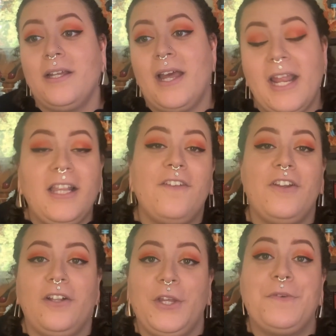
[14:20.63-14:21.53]
I love it
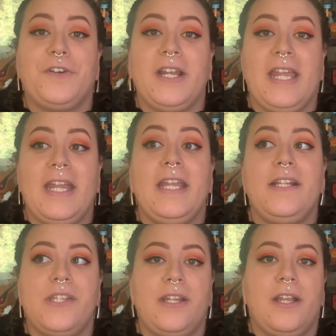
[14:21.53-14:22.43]
all over again.
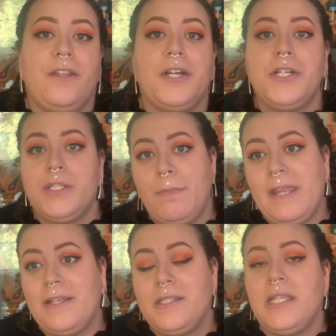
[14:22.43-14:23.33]
It's another
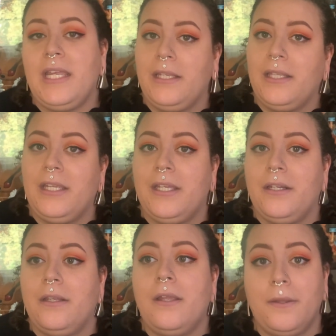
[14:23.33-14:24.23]
space
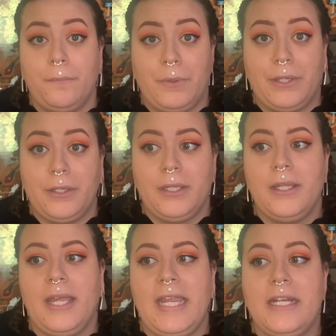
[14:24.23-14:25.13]
alien book
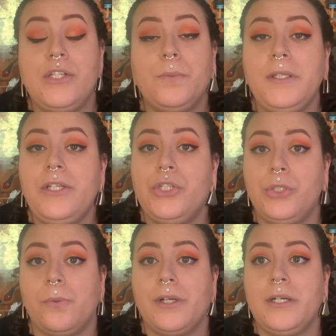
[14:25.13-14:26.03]
and it's really
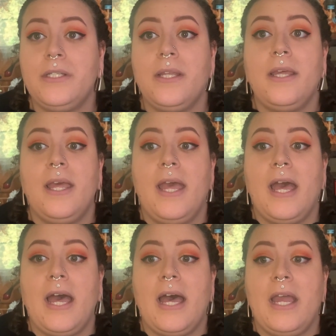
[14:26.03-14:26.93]
short.
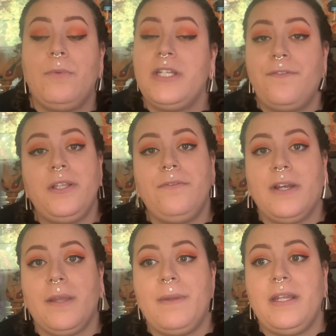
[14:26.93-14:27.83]
I would definitely
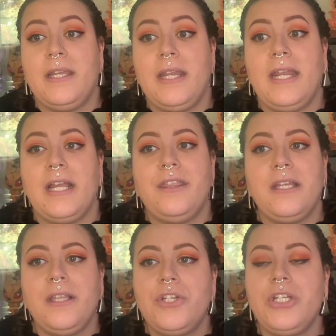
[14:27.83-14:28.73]
recommend it. And I
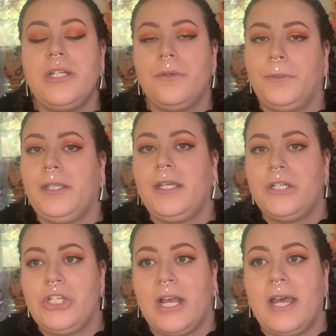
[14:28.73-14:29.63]
think that she did a really good
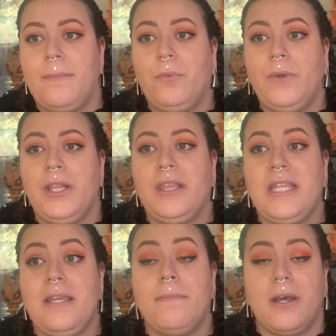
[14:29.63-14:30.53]
job with
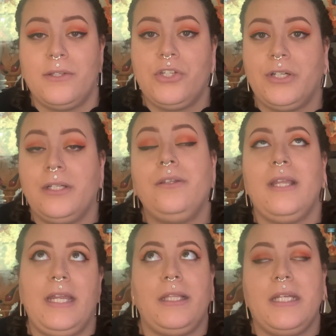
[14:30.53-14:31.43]
the monster
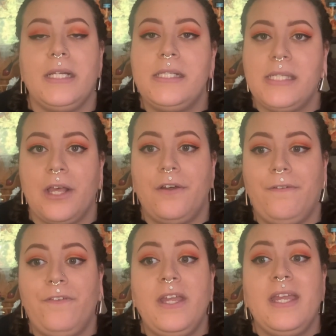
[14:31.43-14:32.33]
alien
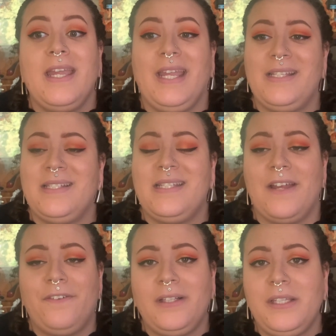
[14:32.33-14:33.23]
itself. It's
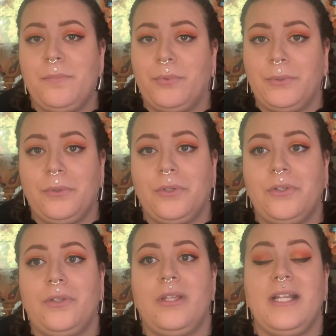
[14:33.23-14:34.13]
definitely
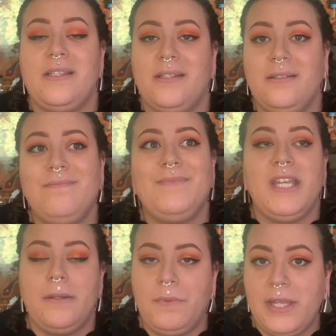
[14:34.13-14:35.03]
brutal. It's
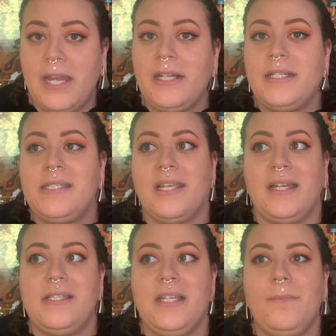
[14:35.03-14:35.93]
can be kind of
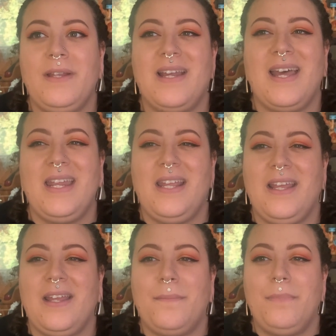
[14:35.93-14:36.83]
disgusting, but not in
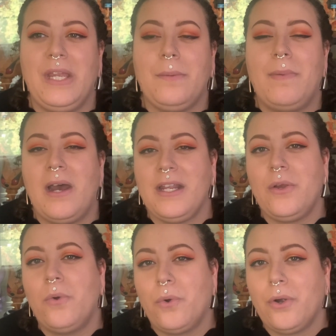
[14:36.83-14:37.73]
a like body
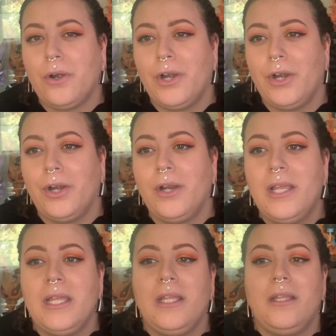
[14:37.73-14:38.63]
horror
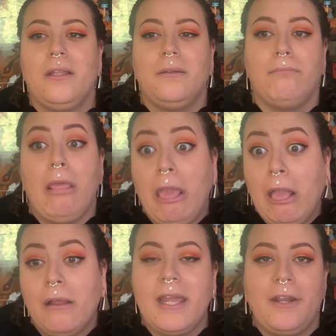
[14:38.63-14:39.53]

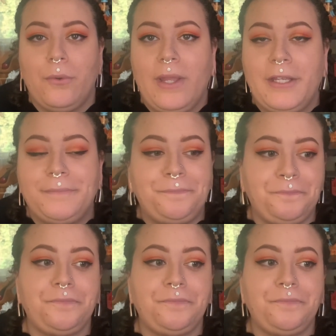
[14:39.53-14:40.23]
kind of way.